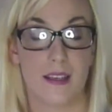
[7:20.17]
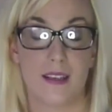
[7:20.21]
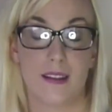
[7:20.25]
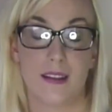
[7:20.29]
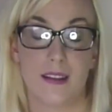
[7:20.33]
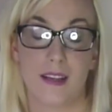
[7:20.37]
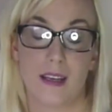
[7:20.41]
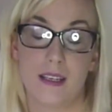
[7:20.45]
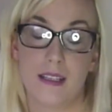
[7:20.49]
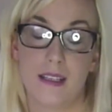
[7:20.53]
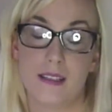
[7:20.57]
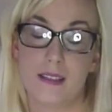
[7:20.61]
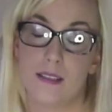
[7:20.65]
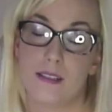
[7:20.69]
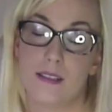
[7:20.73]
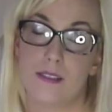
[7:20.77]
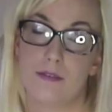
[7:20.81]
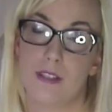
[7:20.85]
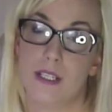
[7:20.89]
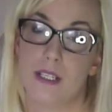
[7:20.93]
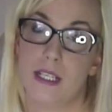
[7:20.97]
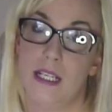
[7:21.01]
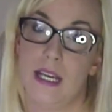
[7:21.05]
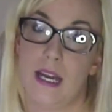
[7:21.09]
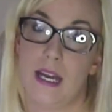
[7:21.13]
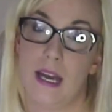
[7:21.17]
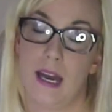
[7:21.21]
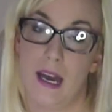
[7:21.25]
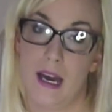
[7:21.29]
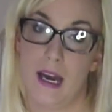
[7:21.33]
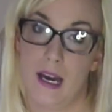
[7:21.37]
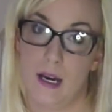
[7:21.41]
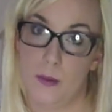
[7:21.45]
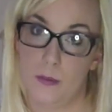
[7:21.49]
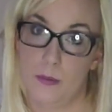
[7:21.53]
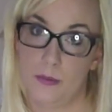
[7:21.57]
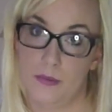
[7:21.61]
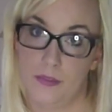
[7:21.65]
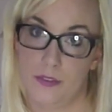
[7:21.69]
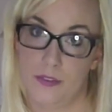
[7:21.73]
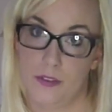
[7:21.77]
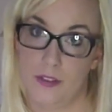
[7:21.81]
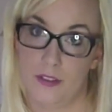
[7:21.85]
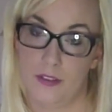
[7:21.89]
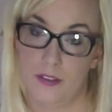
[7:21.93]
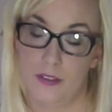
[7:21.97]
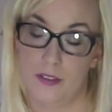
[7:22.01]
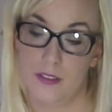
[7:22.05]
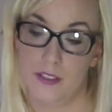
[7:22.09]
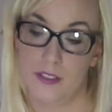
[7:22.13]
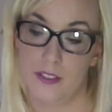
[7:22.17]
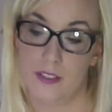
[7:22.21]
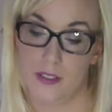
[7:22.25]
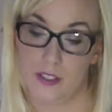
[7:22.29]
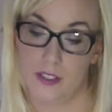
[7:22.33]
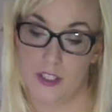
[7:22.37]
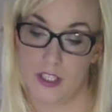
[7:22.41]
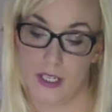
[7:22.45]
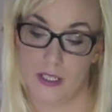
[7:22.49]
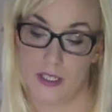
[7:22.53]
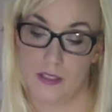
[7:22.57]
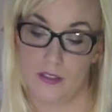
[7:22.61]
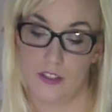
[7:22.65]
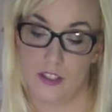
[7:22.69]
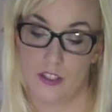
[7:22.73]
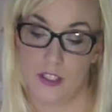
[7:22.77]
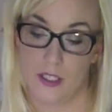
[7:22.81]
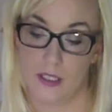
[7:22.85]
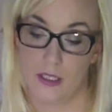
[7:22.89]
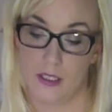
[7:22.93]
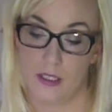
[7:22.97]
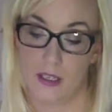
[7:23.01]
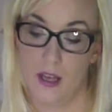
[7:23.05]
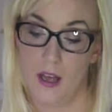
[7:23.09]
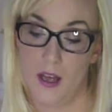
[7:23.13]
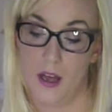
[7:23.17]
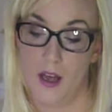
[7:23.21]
That isn't really a helpful suggestion.